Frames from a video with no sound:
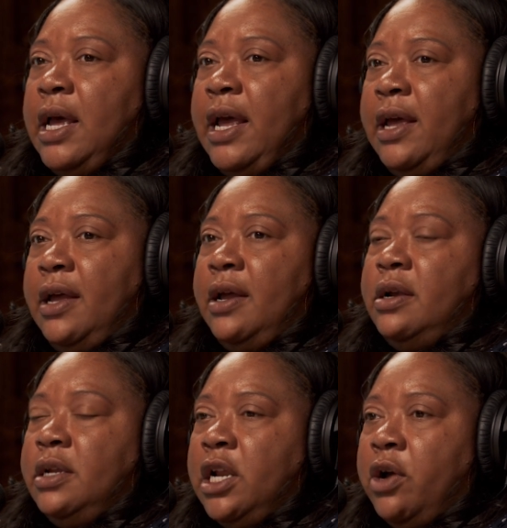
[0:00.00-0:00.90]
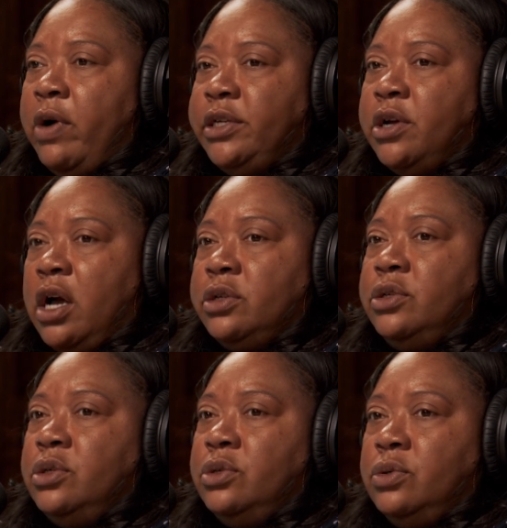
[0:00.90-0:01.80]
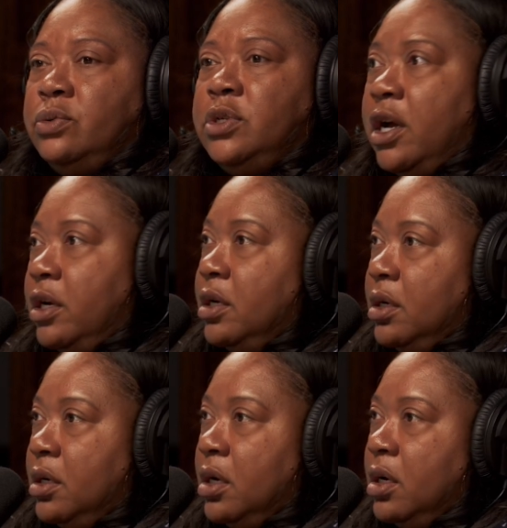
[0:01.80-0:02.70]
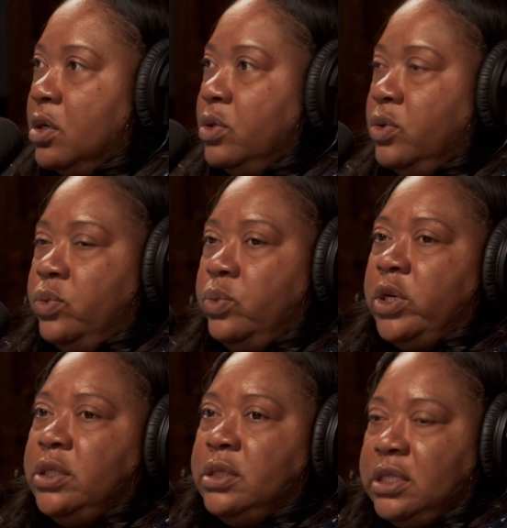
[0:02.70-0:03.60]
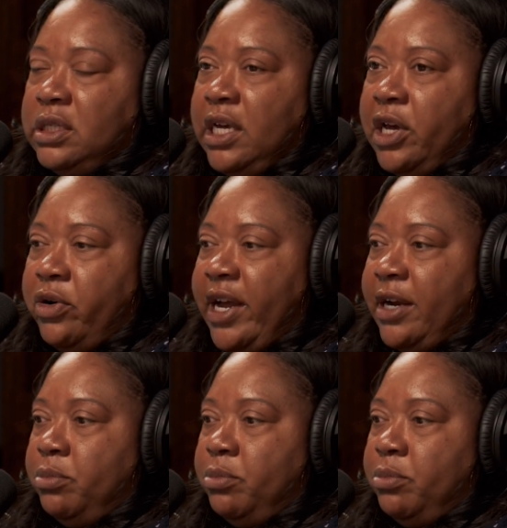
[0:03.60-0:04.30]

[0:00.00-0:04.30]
and I talked to Doug, who was the CEO. I had a